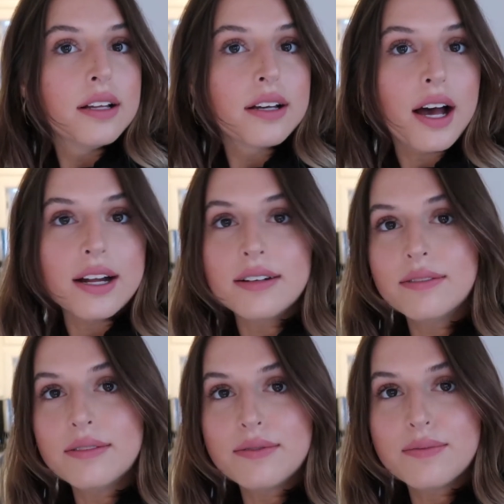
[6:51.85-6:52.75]
got
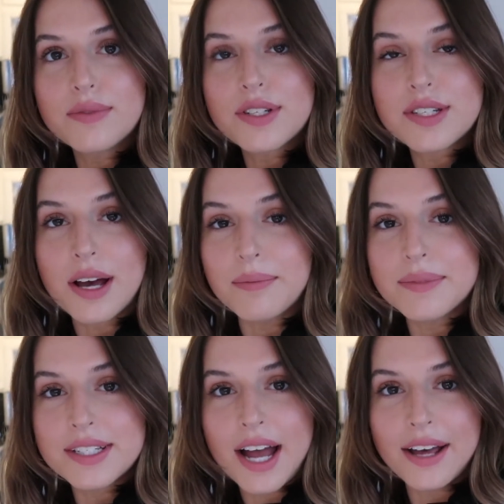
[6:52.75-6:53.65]
some
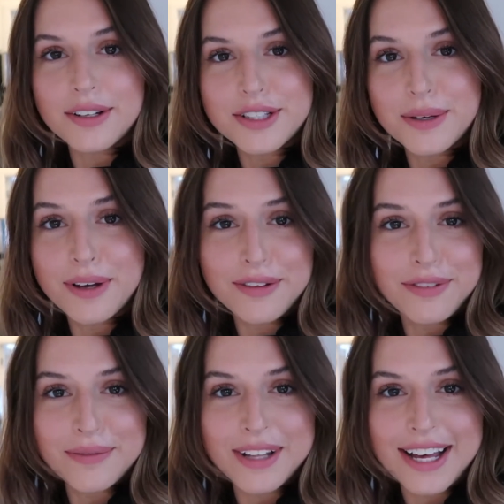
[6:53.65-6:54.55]
style to it
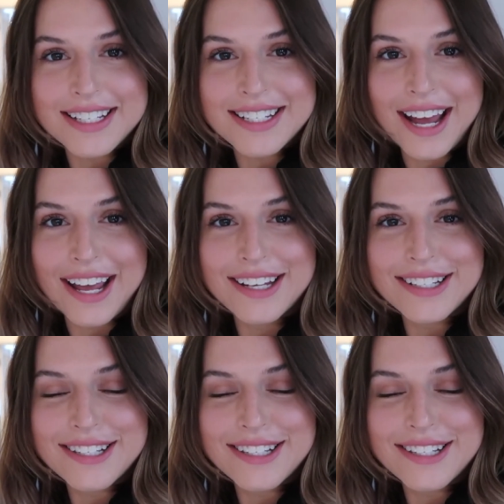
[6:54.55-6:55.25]
from last night.